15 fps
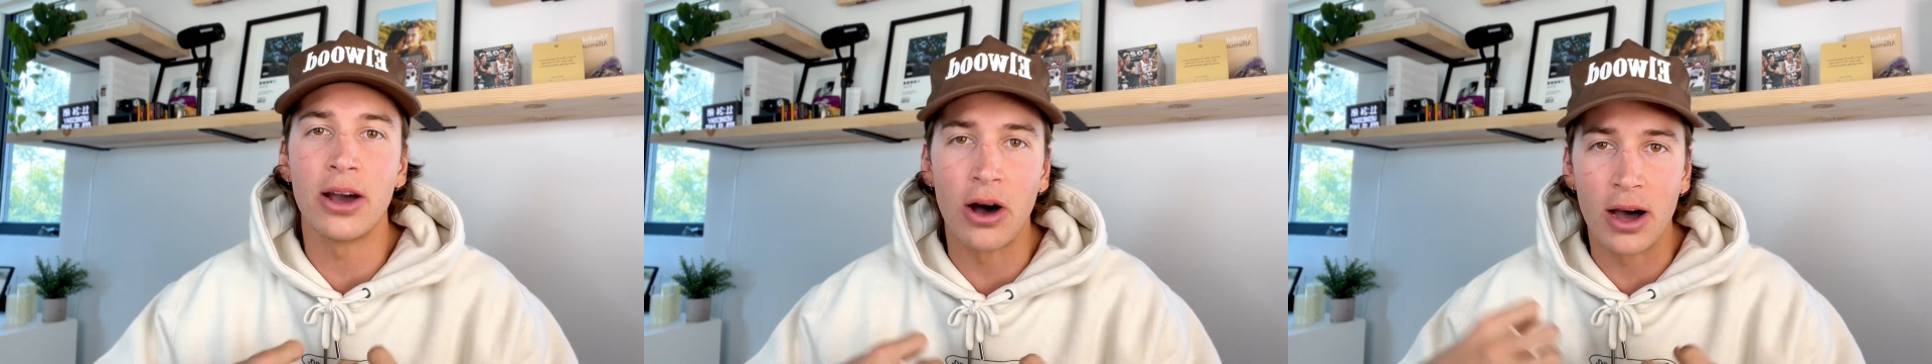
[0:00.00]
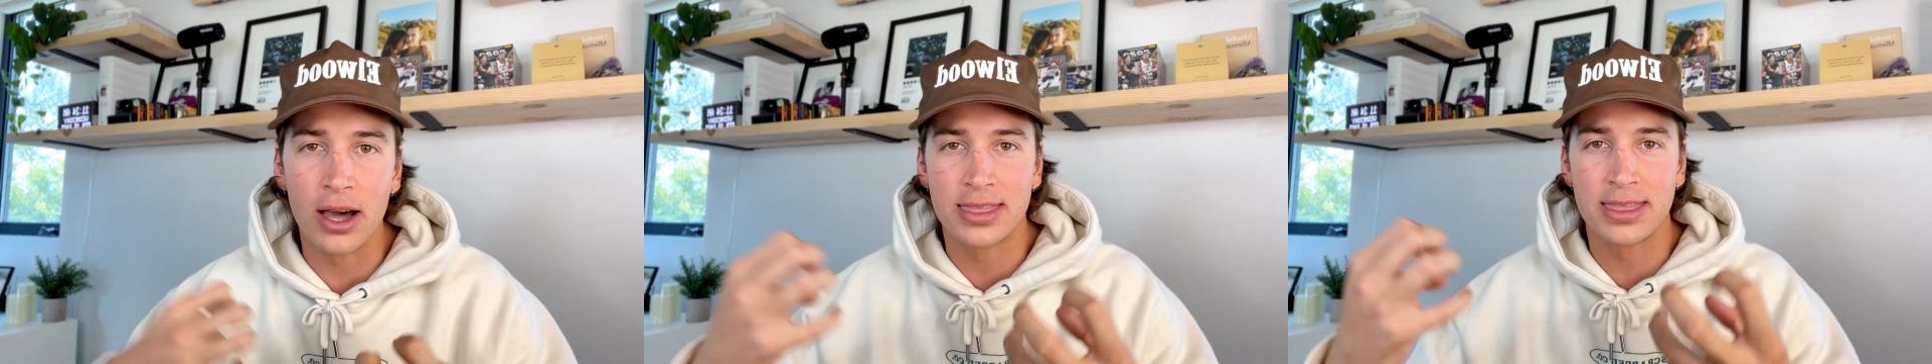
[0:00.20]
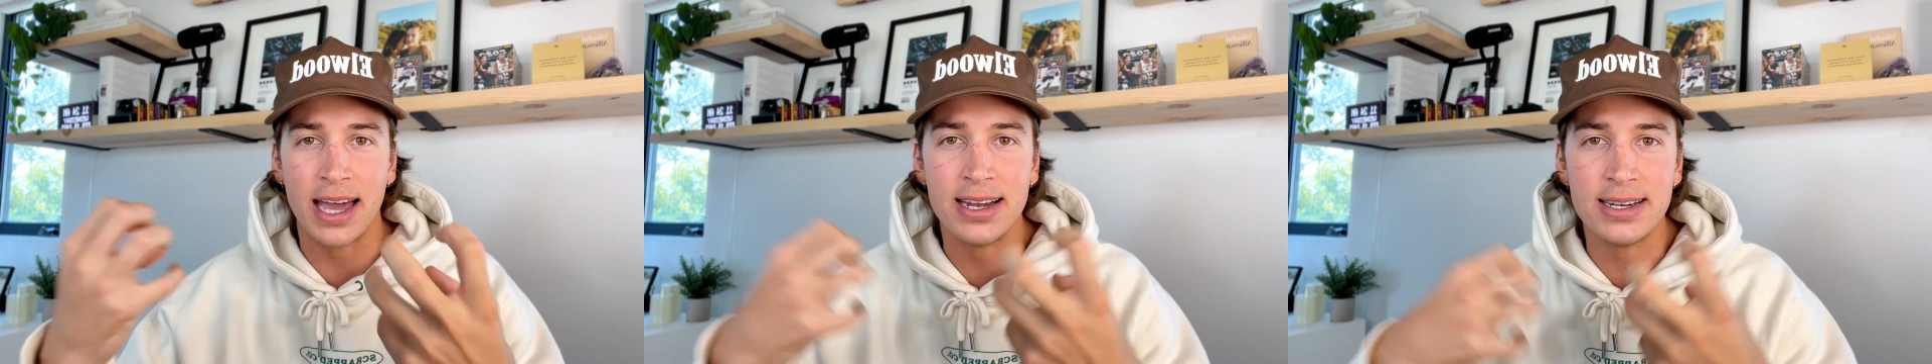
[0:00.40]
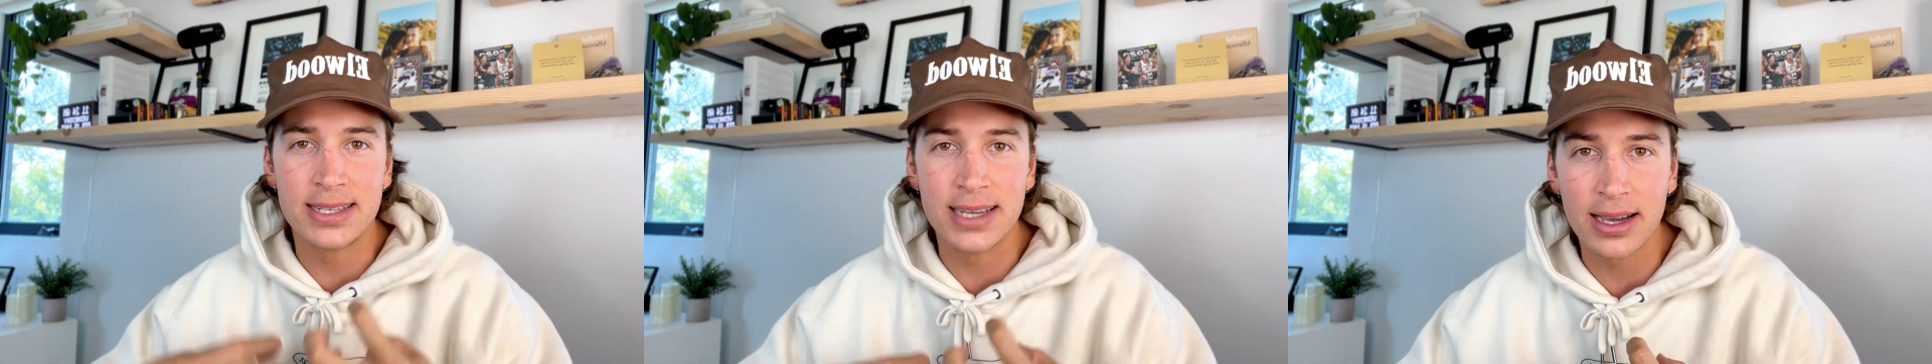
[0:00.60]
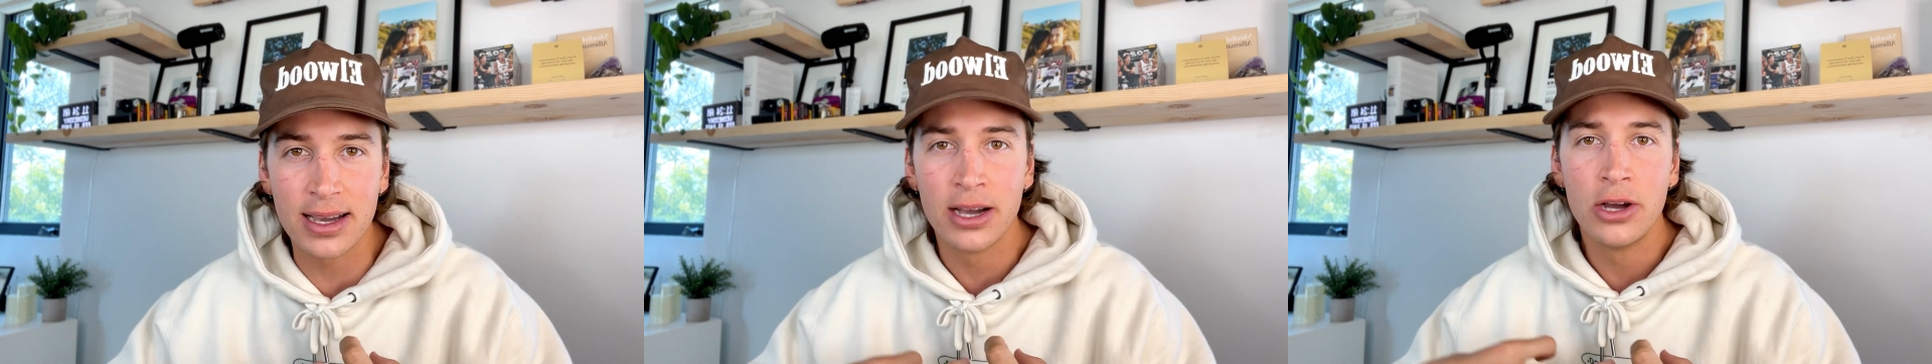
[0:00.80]

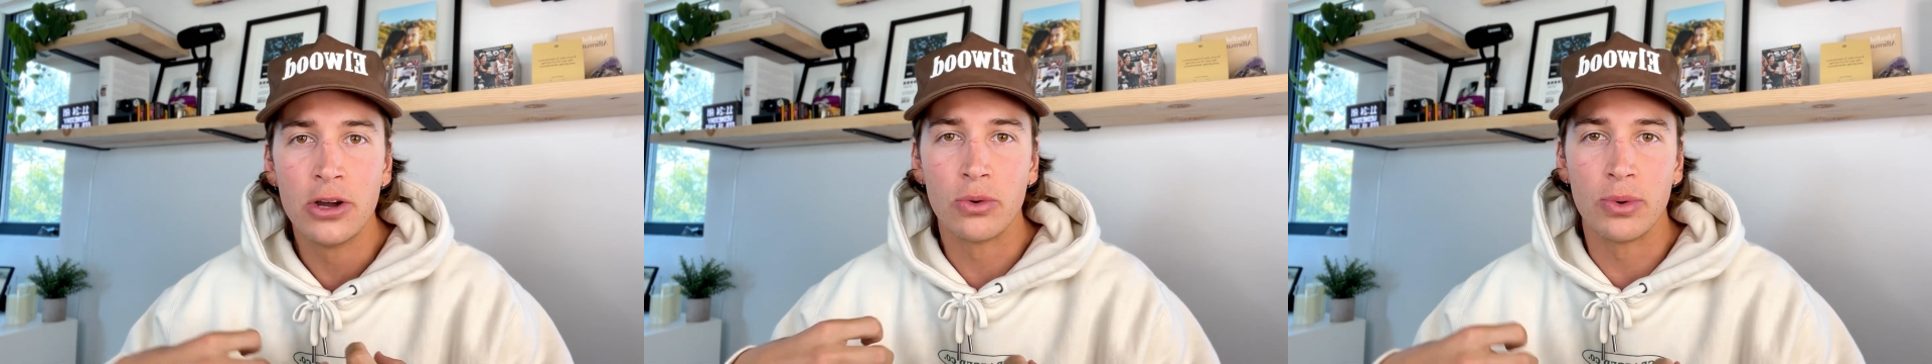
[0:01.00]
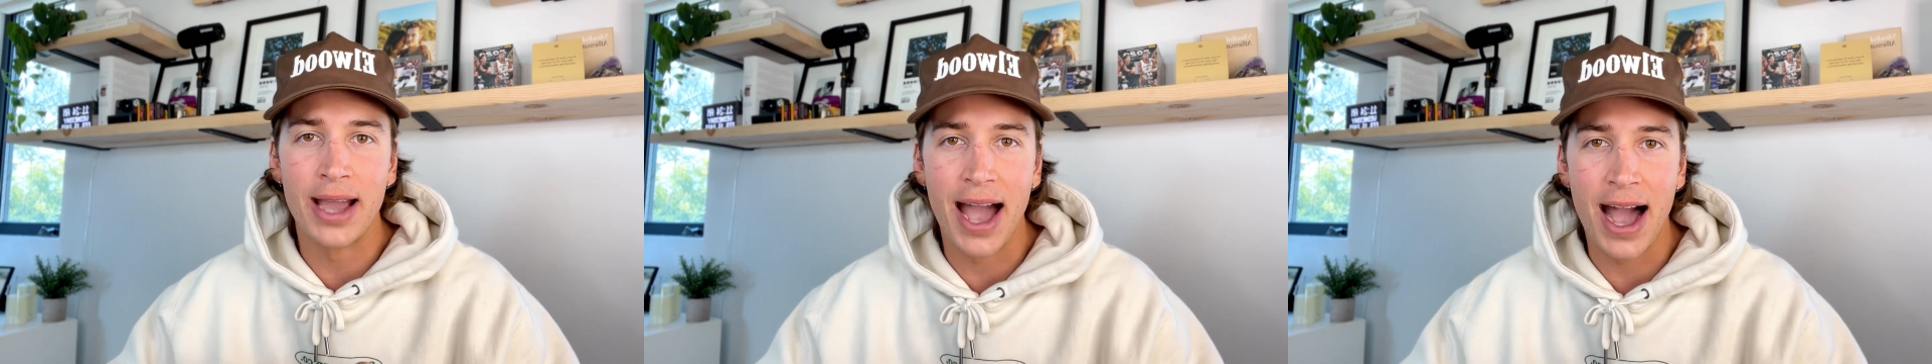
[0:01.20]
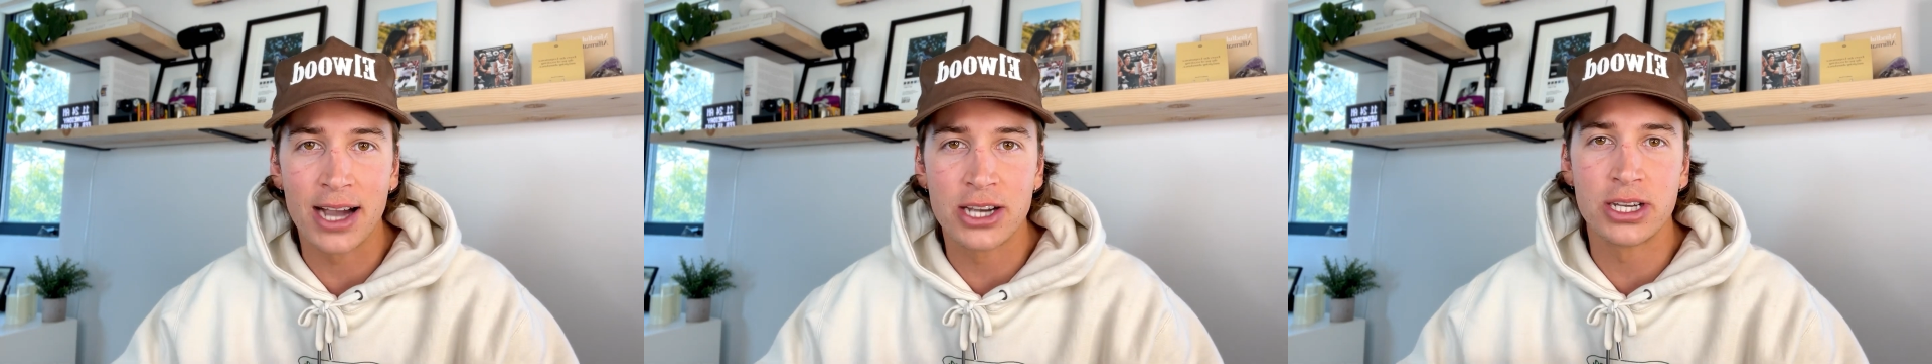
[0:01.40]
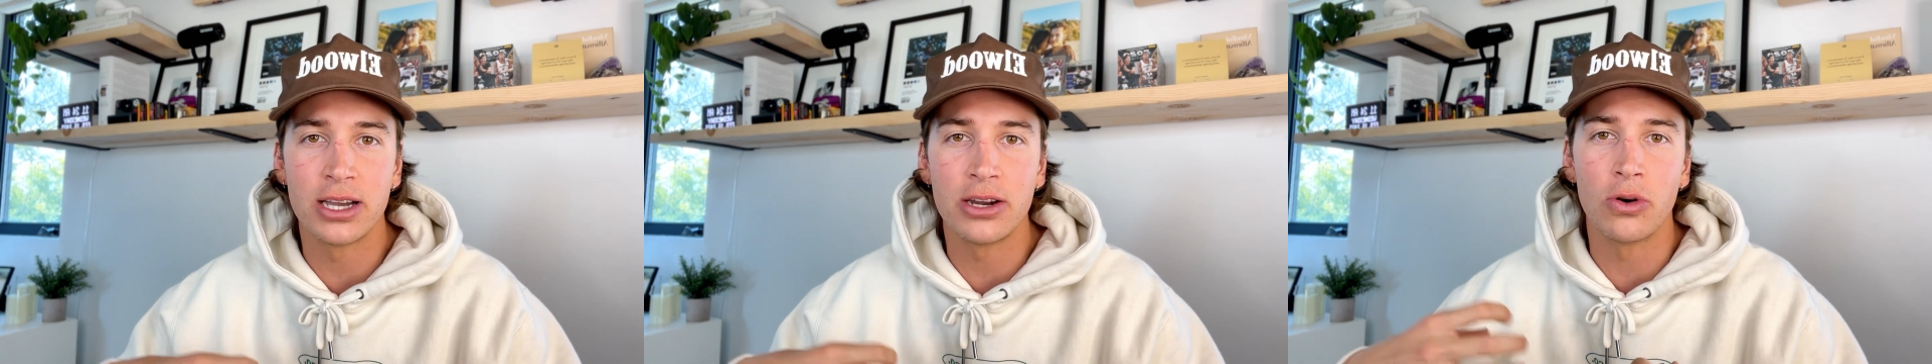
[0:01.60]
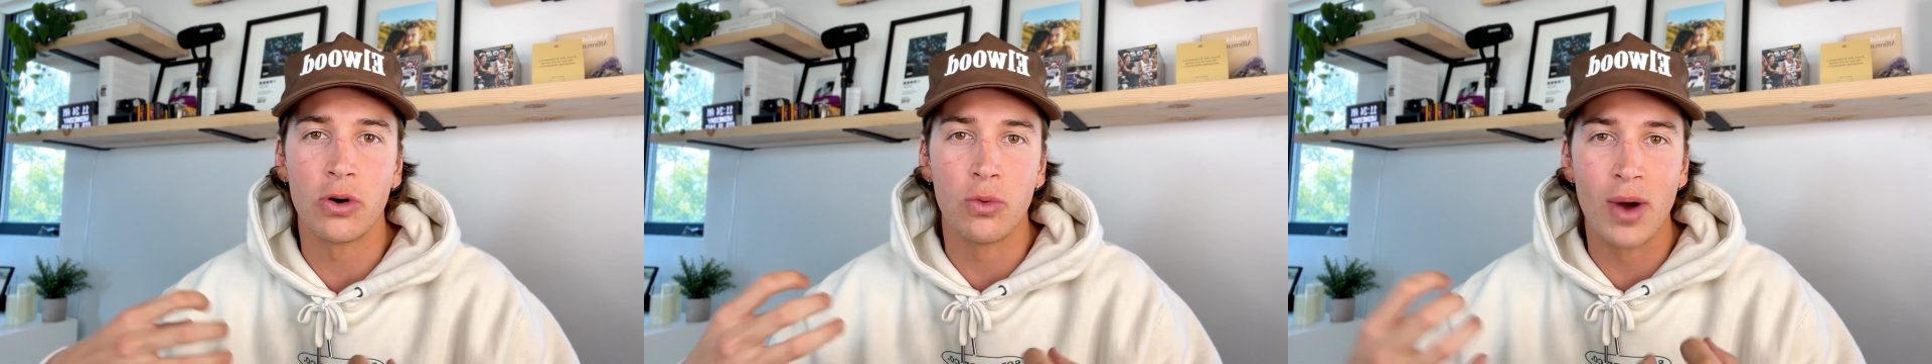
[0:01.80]
authentic
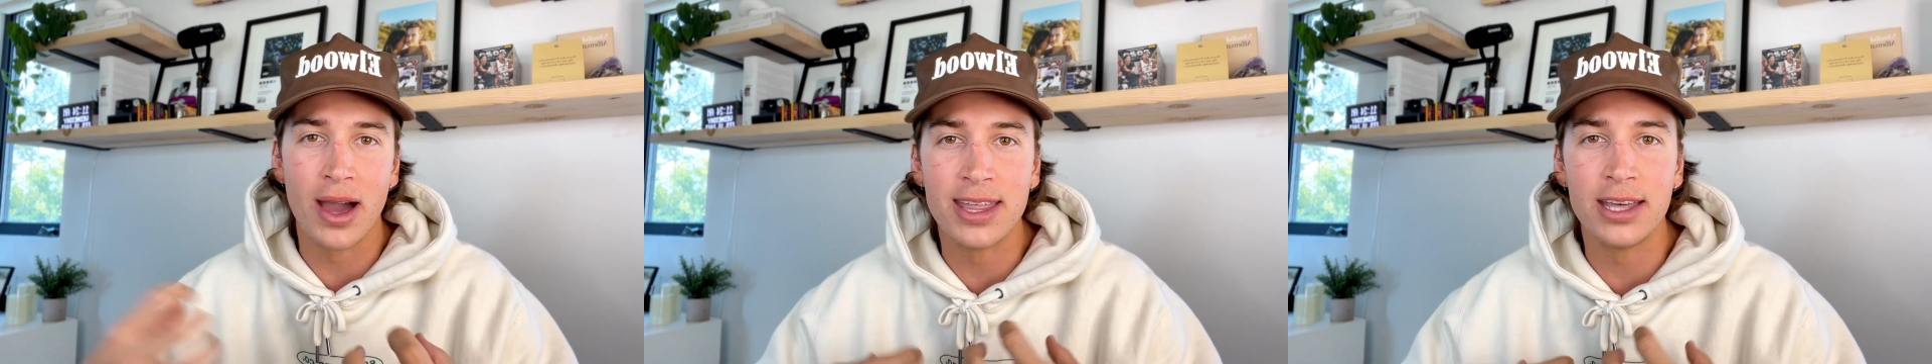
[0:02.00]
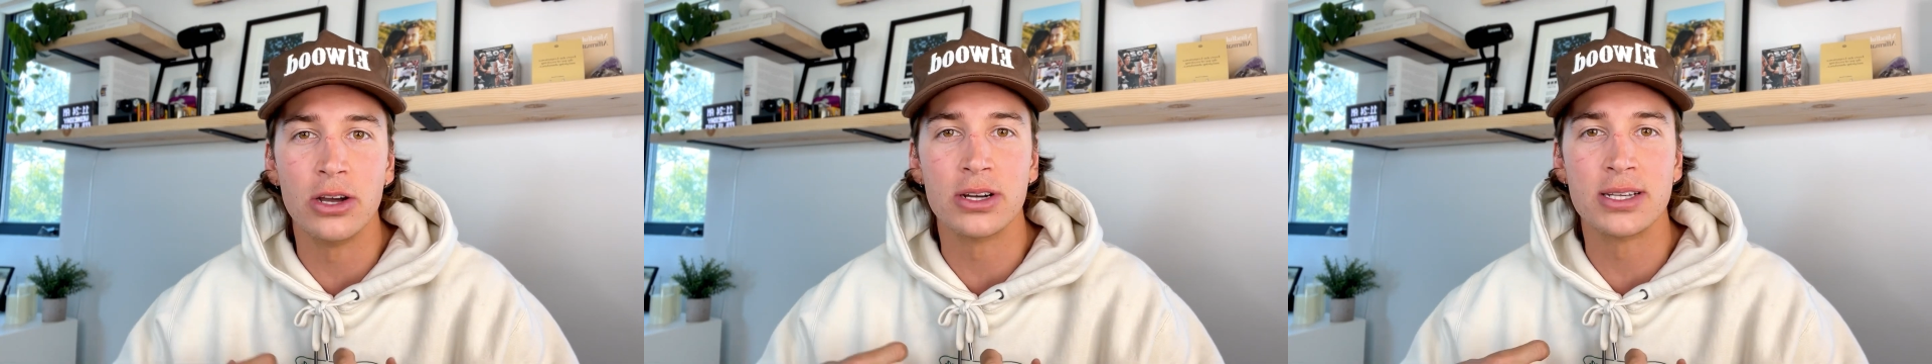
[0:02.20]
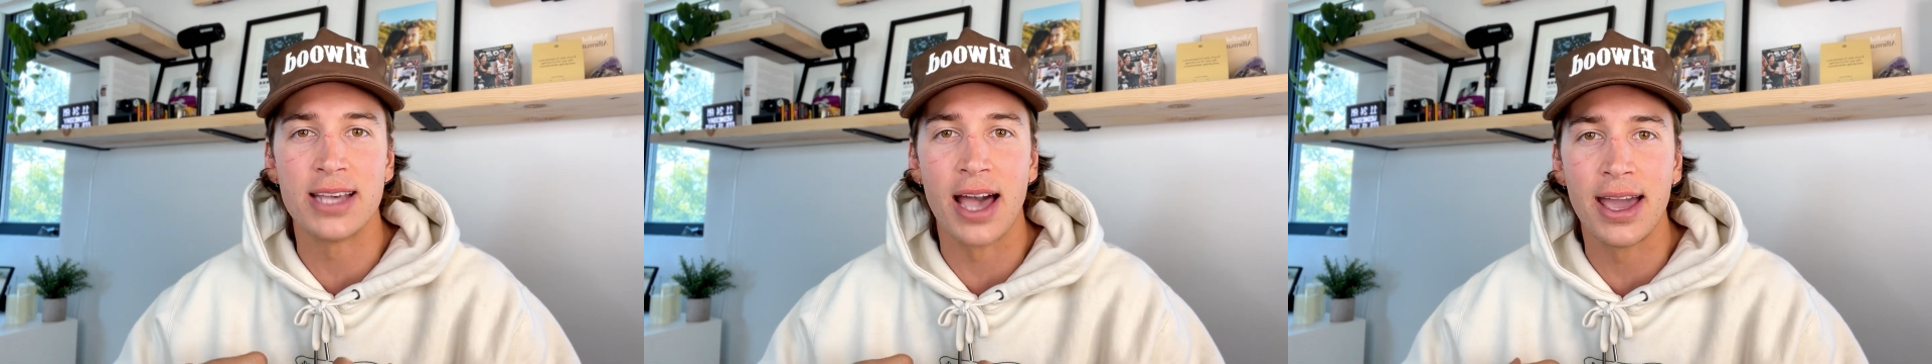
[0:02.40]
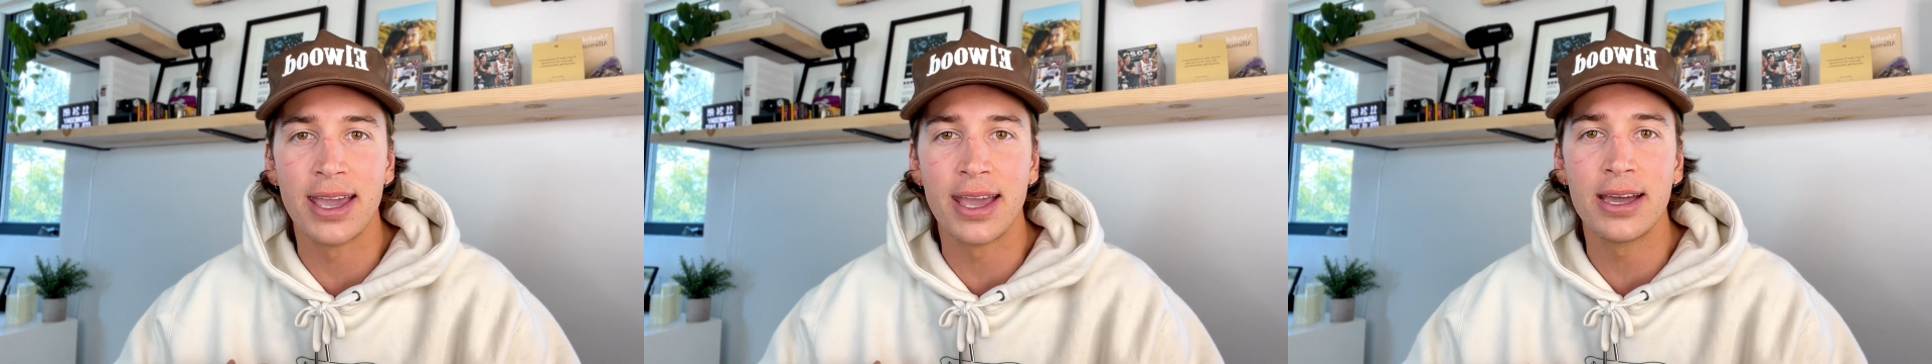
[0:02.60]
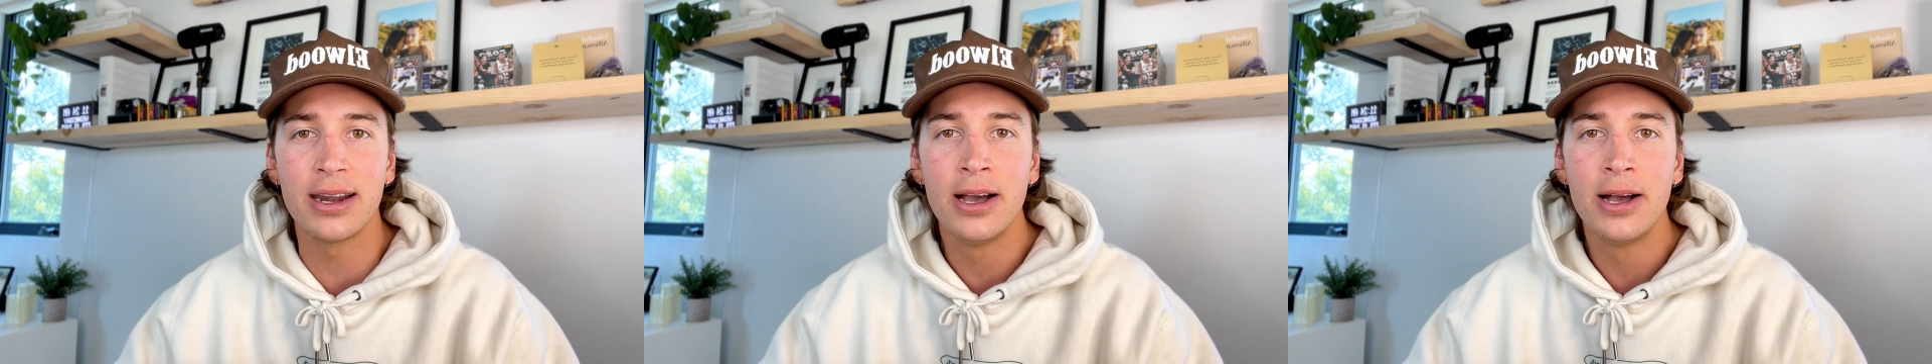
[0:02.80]
reaction or way that you're saying it